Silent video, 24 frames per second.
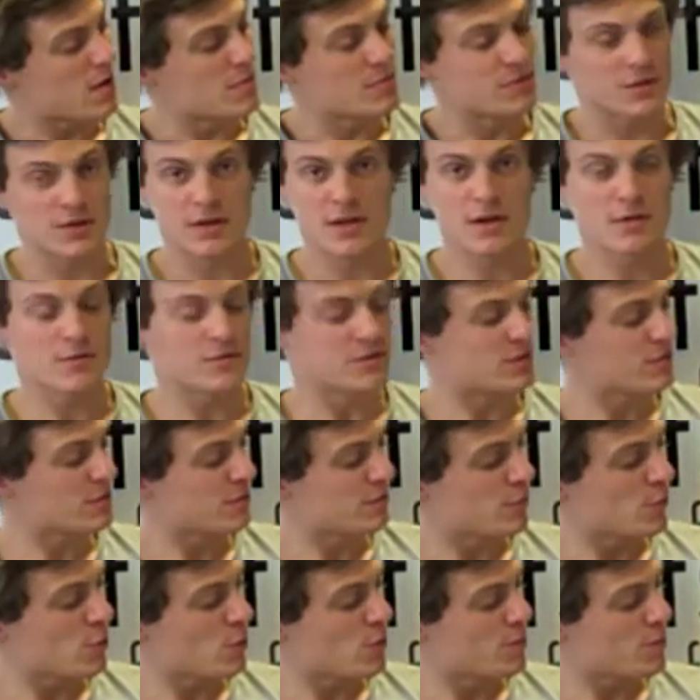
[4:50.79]
So here is the
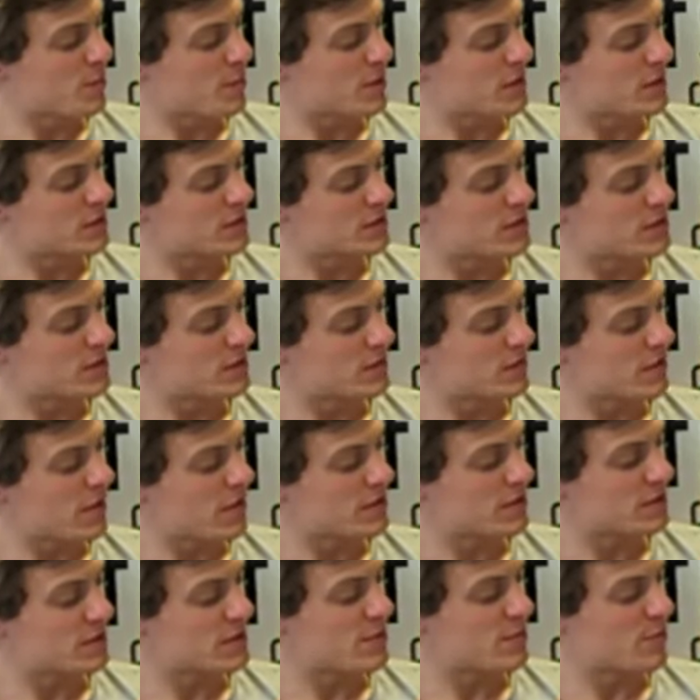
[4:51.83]
form. It's
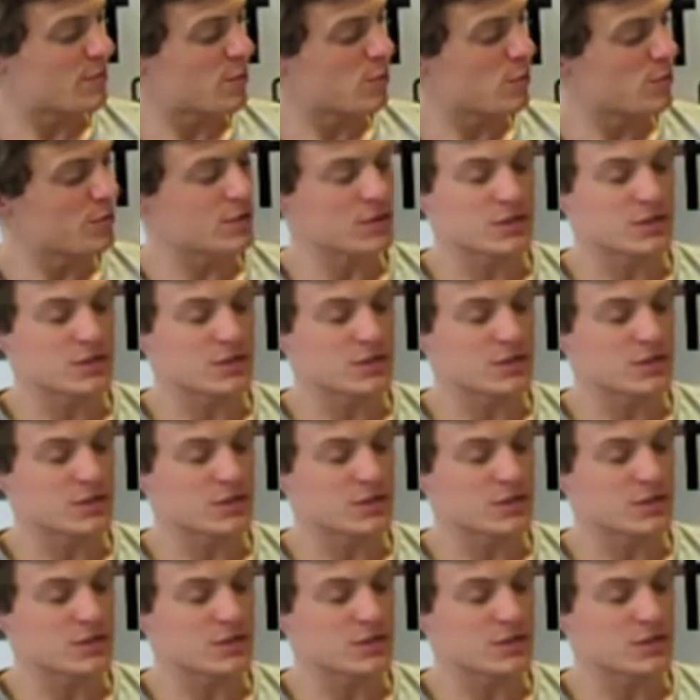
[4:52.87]
very simple.